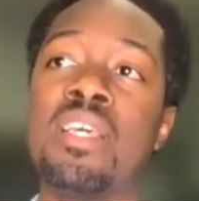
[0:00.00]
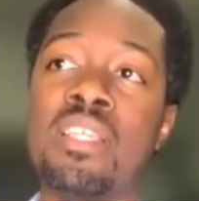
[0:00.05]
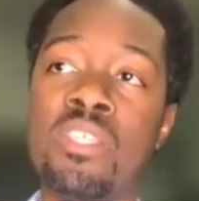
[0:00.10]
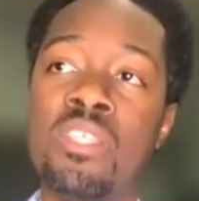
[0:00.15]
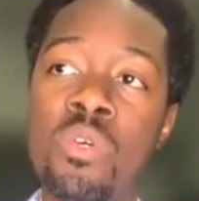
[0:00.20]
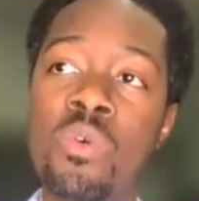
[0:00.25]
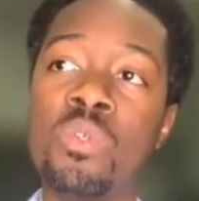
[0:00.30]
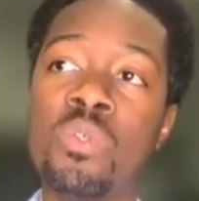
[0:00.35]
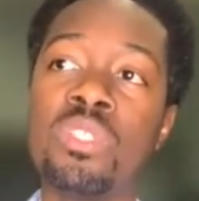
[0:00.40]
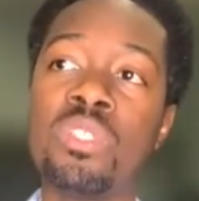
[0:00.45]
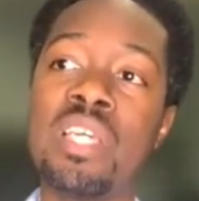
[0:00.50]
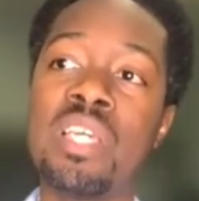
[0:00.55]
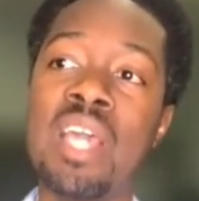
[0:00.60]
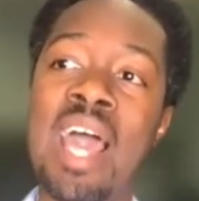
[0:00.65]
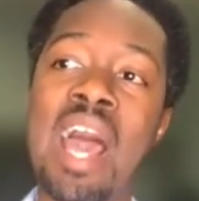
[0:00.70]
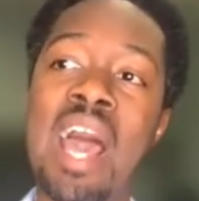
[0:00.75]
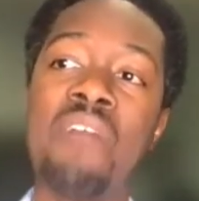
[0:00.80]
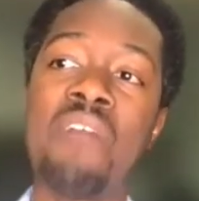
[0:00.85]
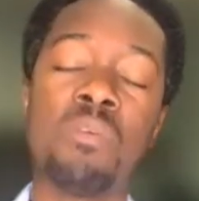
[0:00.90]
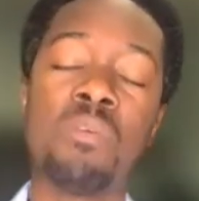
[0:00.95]
usually
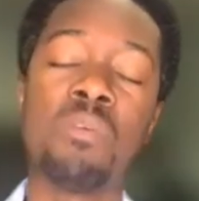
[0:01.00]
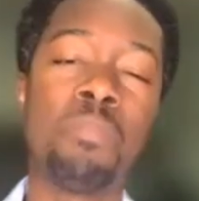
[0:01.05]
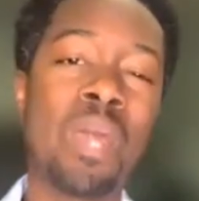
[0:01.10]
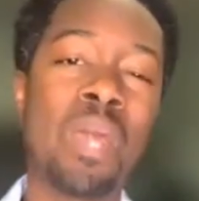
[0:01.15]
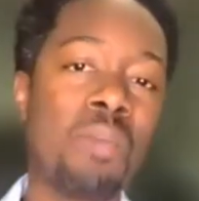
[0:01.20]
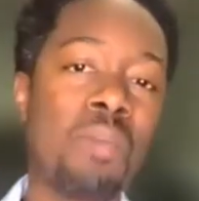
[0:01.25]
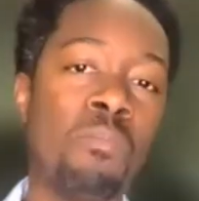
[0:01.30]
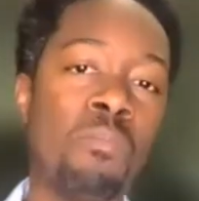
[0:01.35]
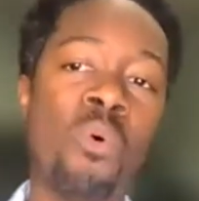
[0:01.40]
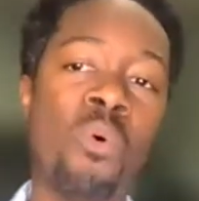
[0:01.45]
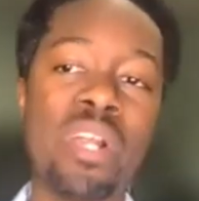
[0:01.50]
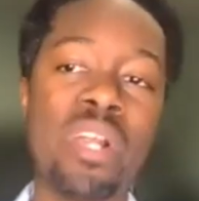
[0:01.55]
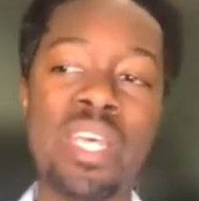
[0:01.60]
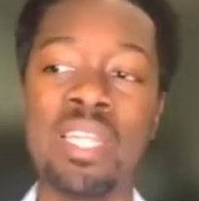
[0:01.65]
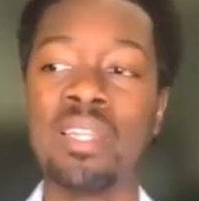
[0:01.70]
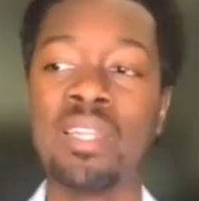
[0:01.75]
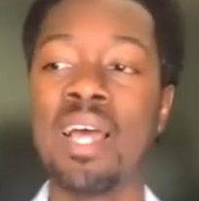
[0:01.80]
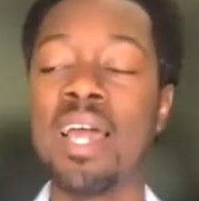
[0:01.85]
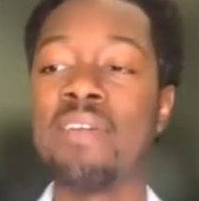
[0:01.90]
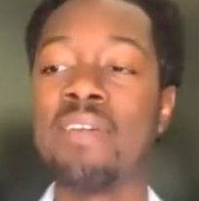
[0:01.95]
have to pay more in
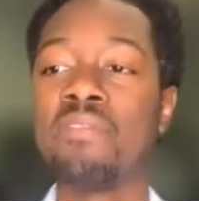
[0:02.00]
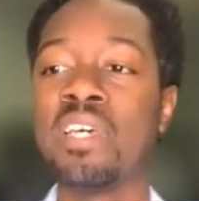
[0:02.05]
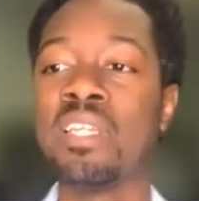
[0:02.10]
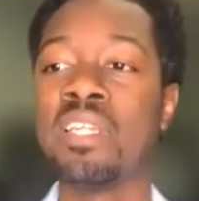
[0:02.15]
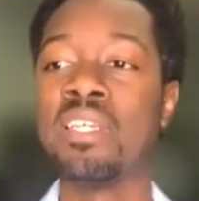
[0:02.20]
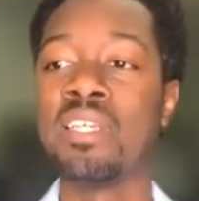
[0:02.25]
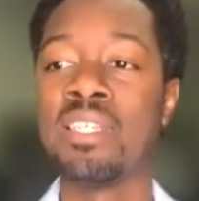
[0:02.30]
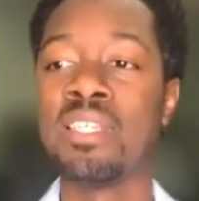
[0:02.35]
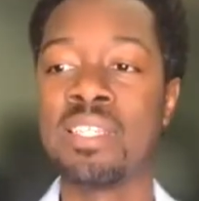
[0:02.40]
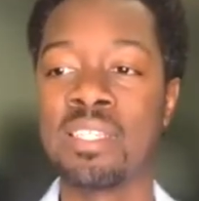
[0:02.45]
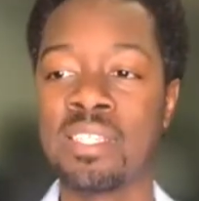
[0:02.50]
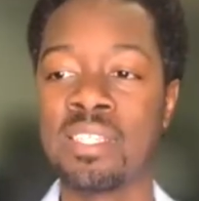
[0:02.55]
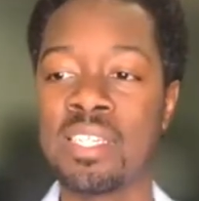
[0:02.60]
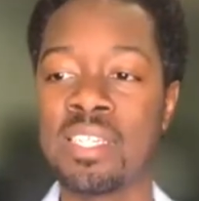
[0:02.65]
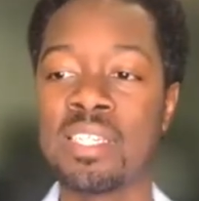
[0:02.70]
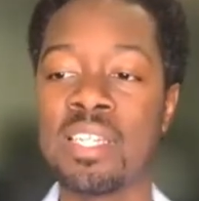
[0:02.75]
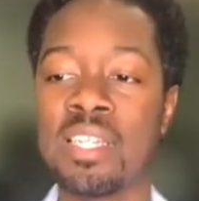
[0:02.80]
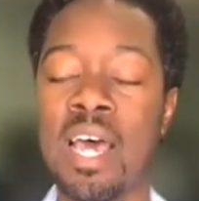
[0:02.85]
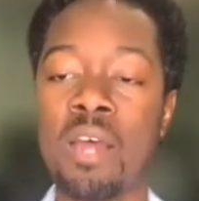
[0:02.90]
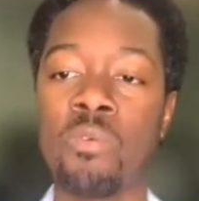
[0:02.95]
life, and it, it's just
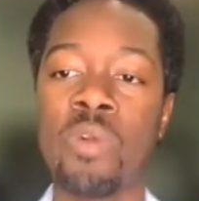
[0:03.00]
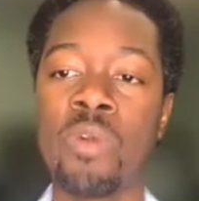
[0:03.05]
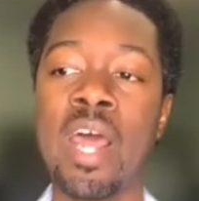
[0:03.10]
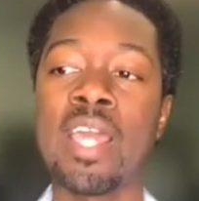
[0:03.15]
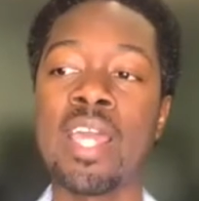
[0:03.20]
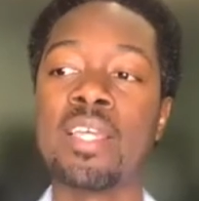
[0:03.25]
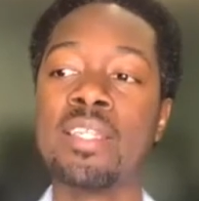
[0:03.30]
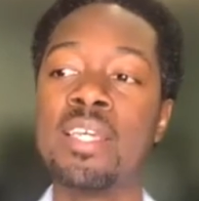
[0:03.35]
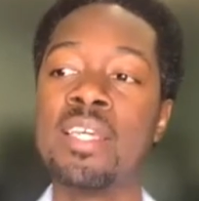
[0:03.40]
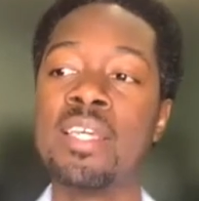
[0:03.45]
not right.